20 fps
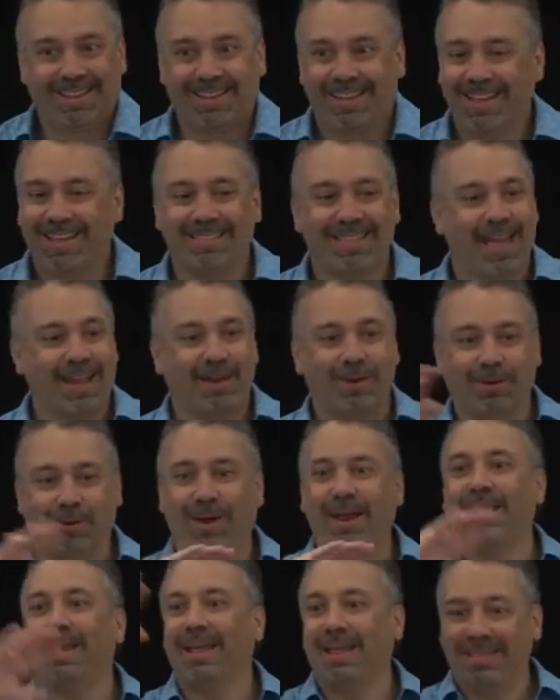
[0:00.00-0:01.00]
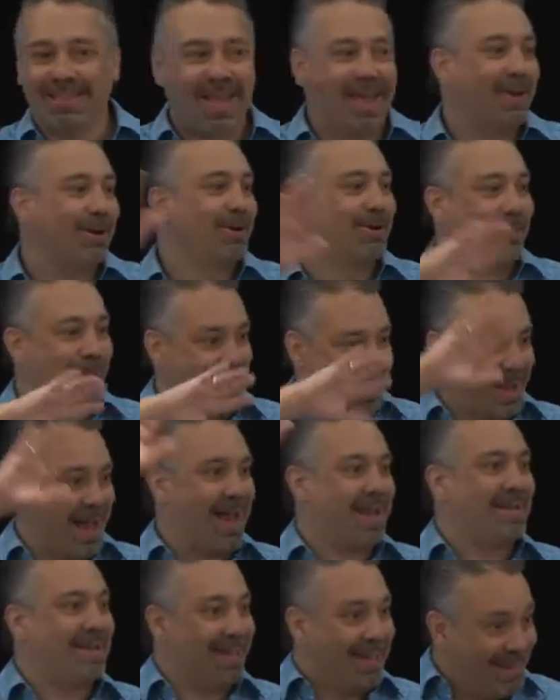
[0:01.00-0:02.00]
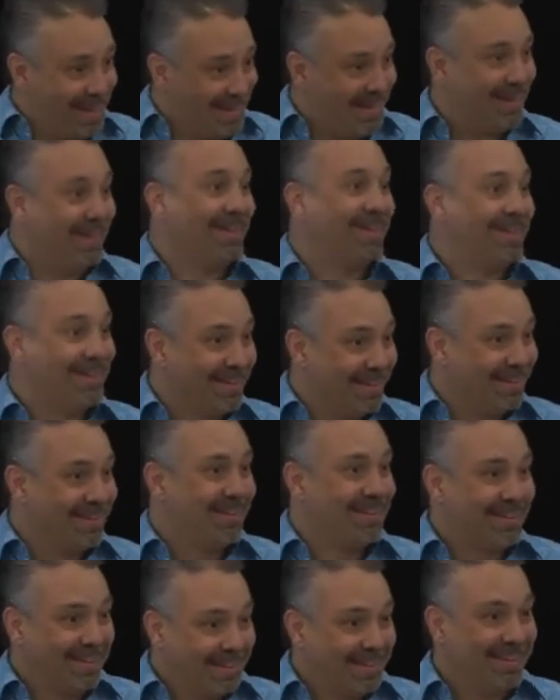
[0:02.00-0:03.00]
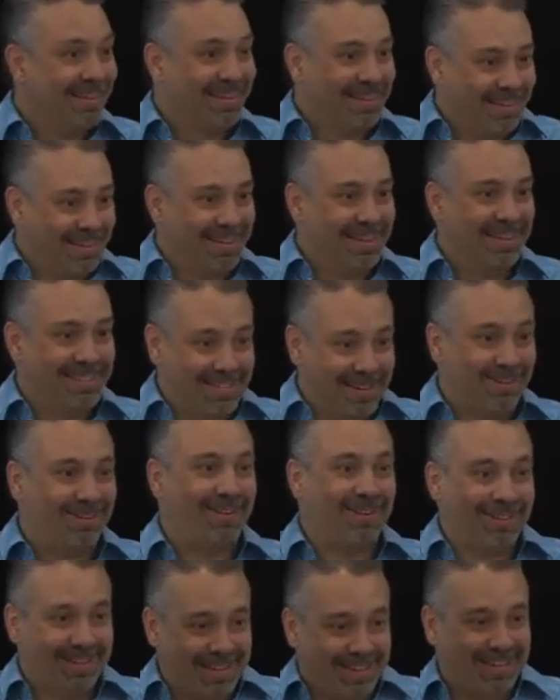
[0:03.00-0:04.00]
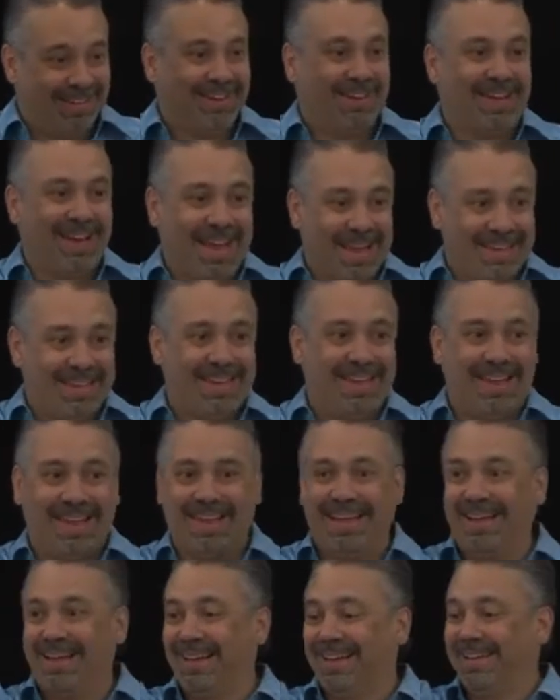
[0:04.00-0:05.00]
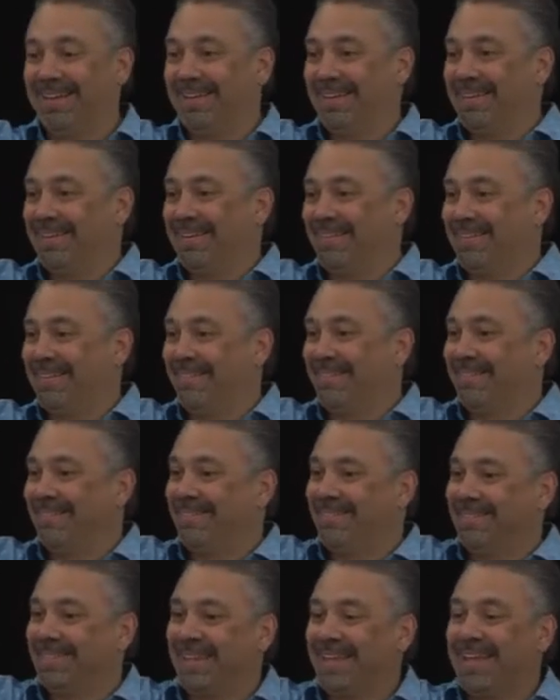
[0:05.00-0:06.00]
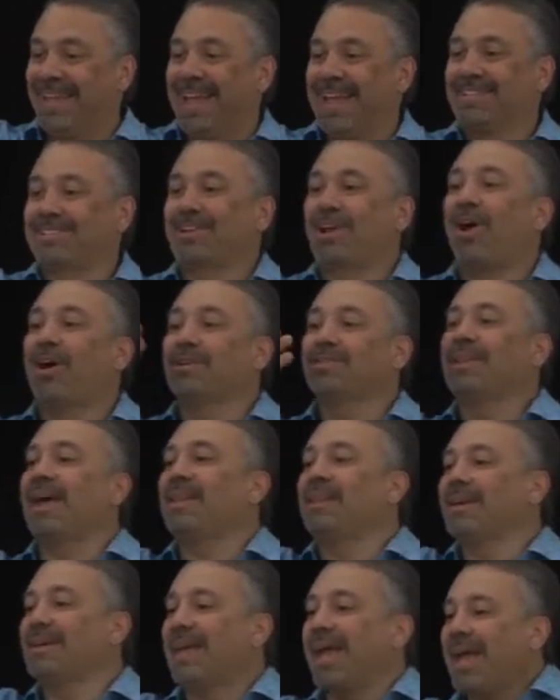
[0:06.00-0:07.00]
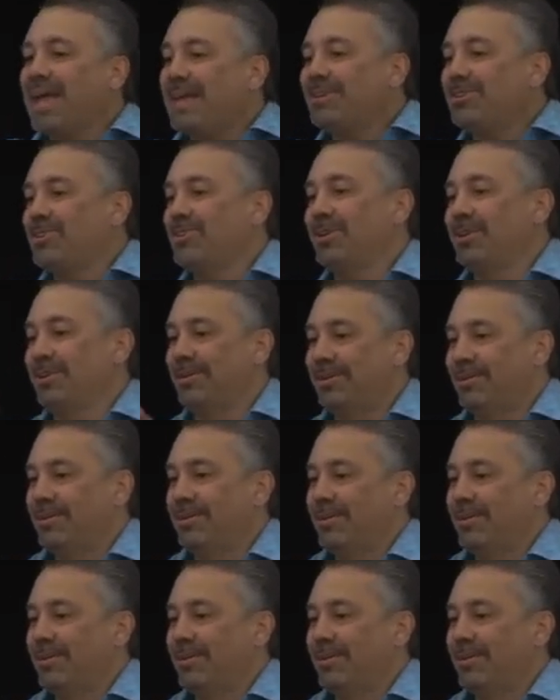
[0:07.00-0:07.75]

Isn't that a great idea? It's a really good idea. It's called delegation.